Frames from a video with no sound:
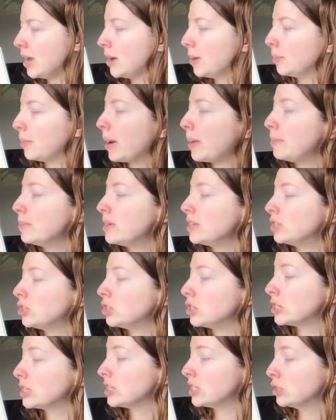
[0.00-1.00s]
My
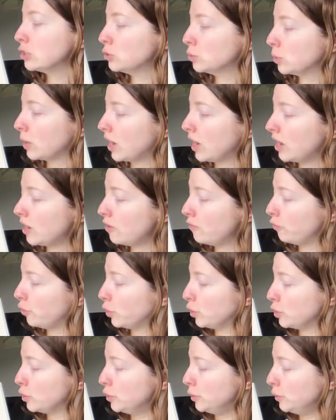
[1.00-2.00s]
mistress is writing for
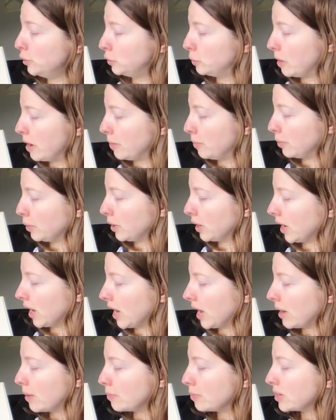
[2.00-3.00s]
her newspaper
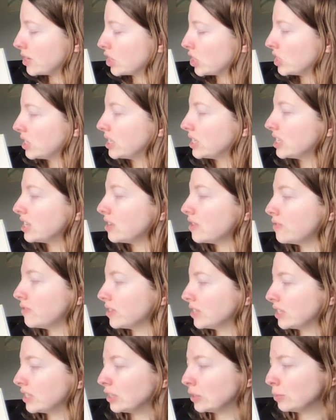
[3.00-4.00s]
again, but she still
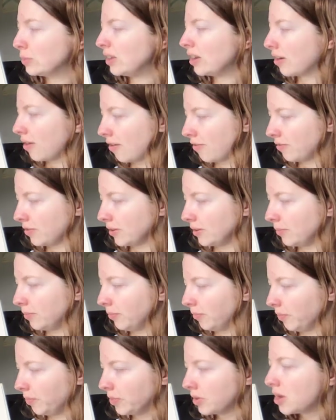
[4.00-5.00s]
visits me often.
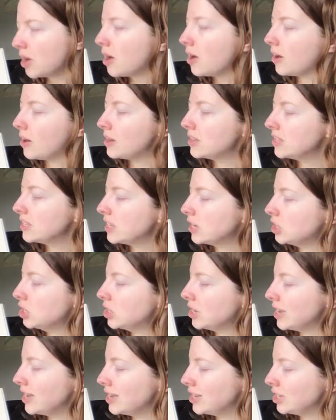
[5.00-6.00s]
On such
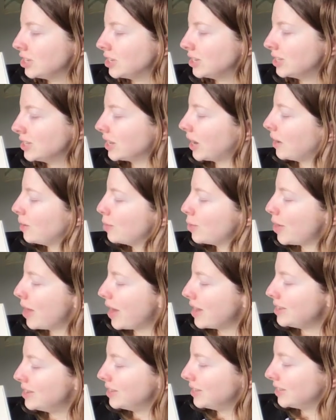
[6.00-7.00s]
occasions, I am
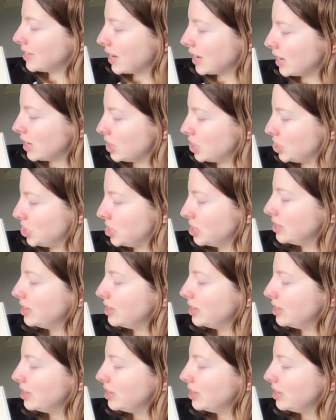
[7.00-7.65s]
glad to say, she